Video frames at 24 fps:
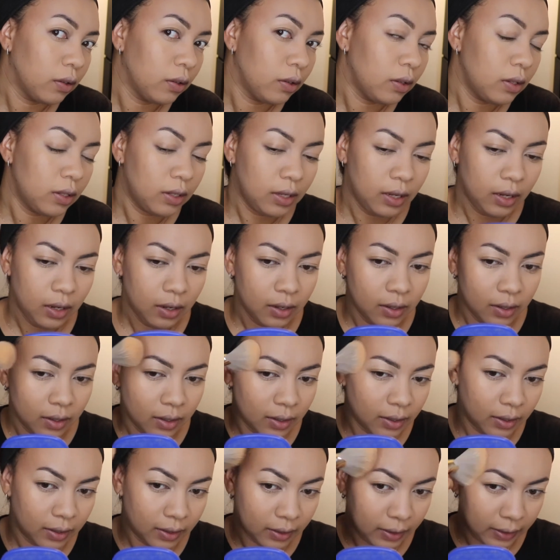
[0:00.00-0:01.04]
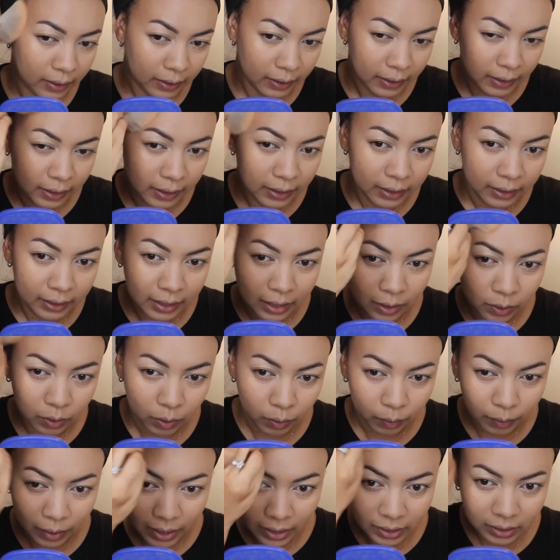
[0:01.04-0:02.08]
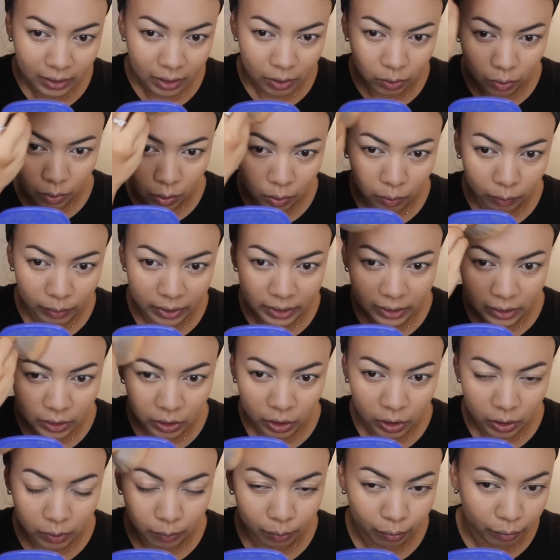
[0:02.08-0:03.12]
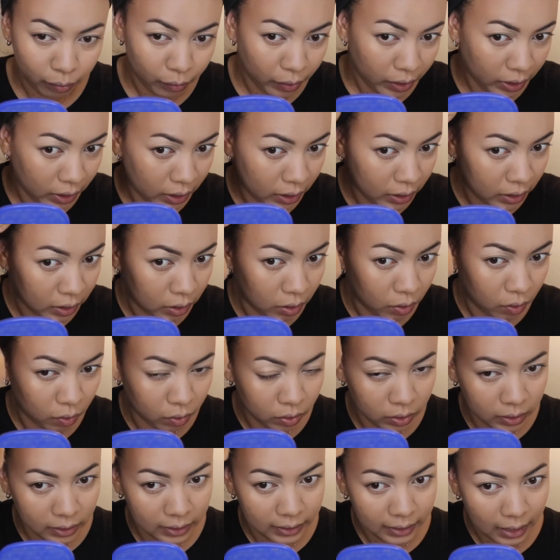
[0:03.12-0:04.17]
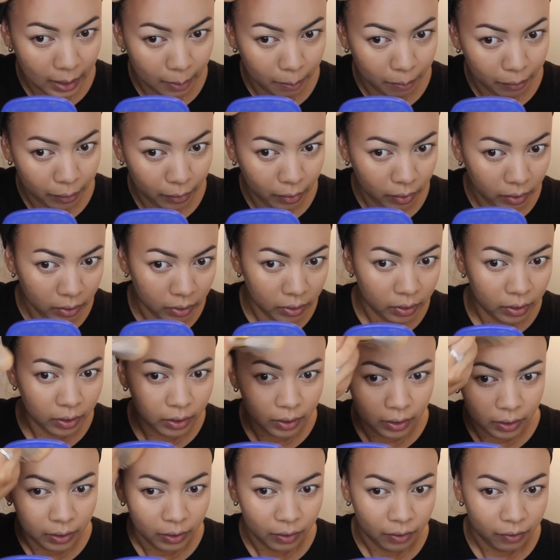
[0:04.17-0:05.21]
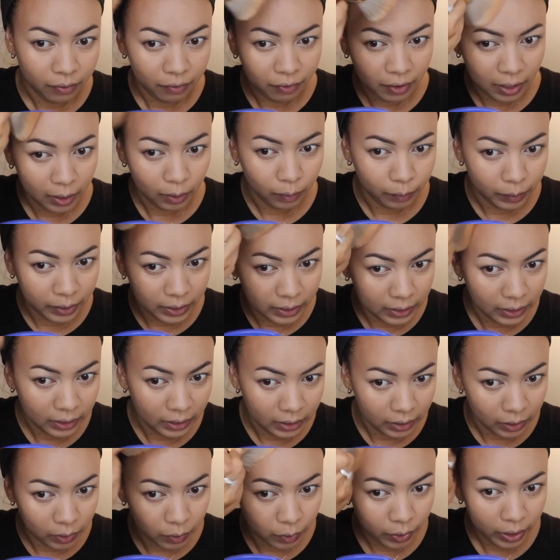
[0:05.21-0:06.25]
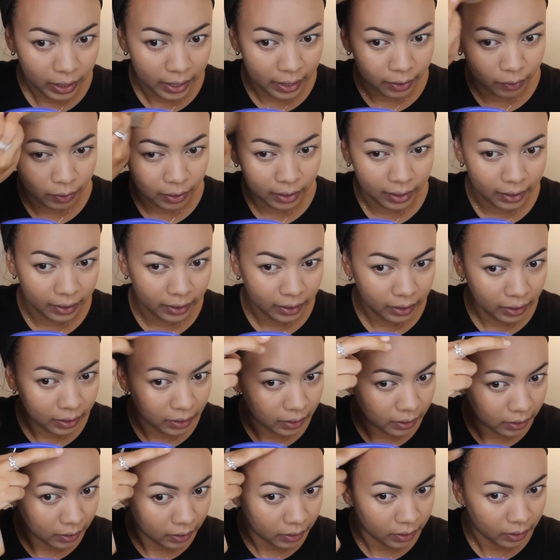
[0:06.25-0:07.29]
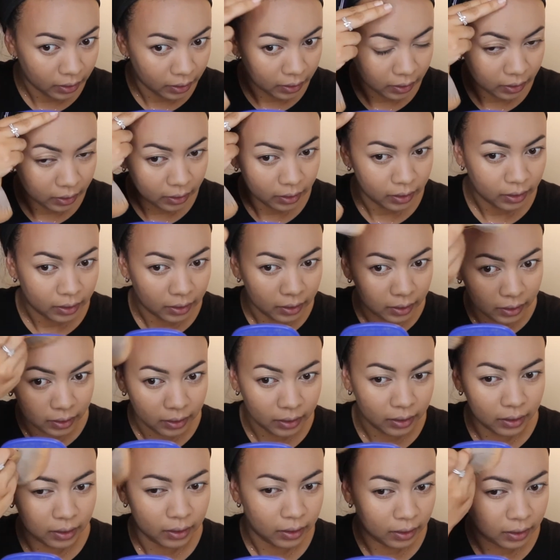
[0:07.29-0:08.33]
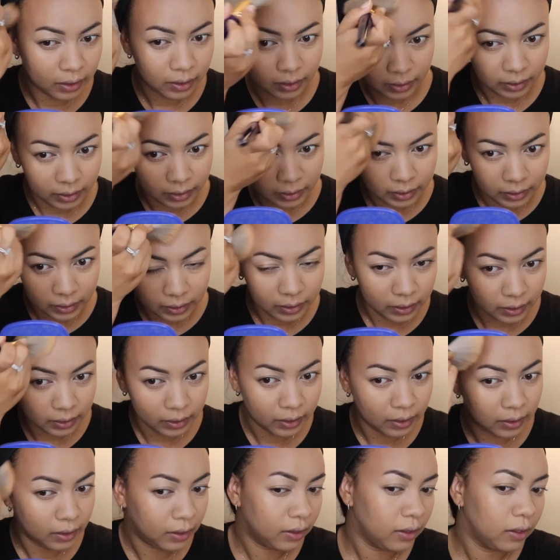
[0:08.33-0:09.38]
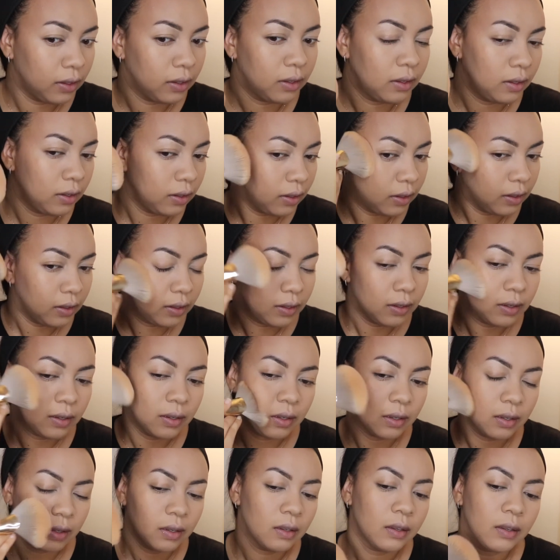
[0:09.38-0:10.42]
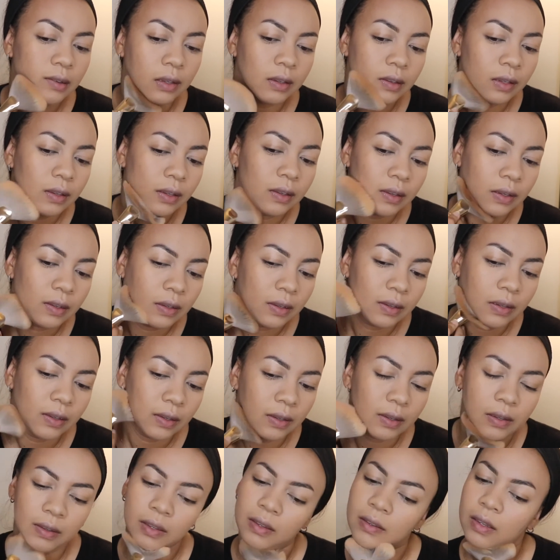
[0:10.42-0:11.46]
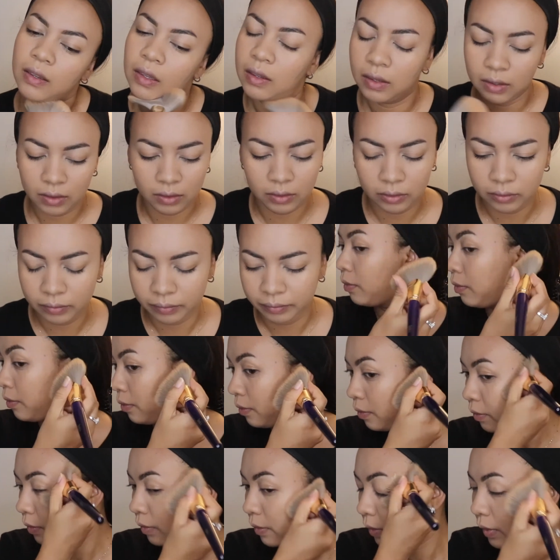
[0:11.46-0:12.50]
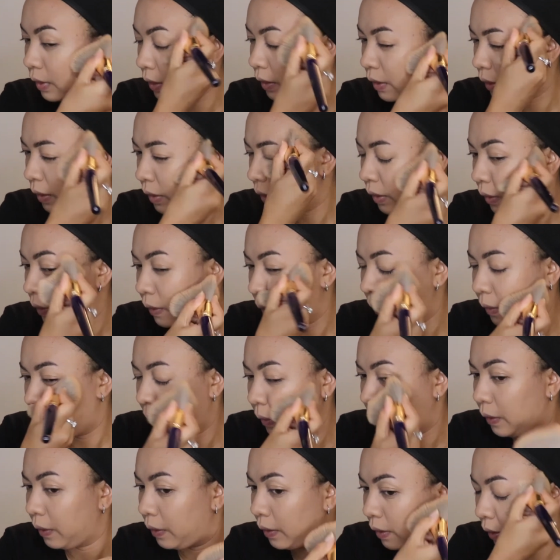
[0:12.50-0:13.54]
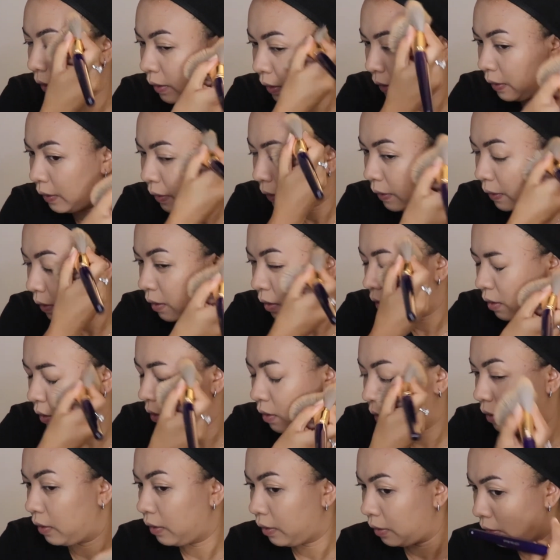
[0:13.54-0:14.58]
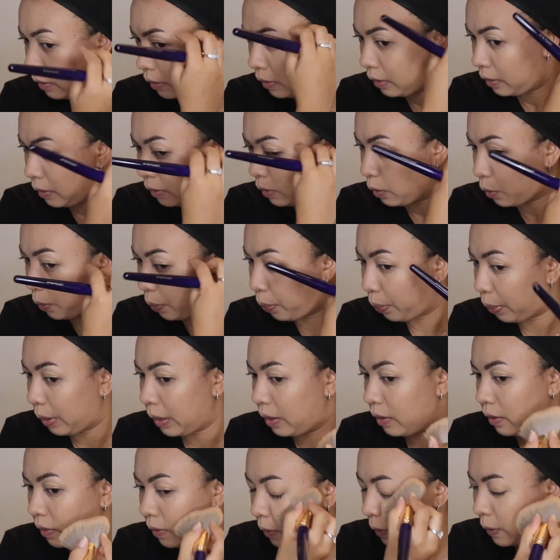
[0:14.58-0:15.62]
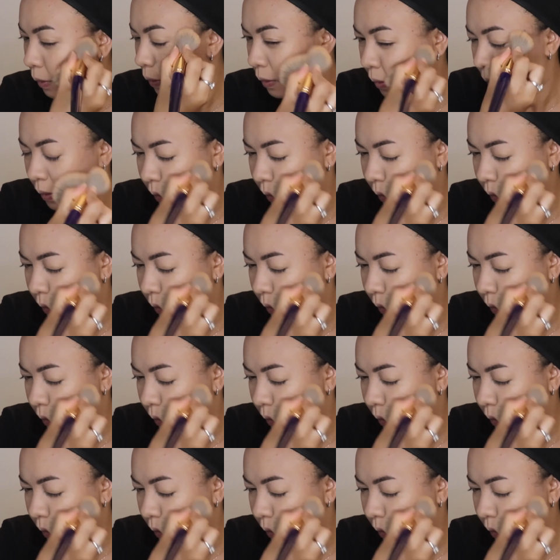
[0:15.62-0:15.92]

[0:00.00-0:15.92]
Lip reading: See? Then the rest, as always, just bring it on the temple, following your hairline. So many words unspoken with you, and right now you got me hoping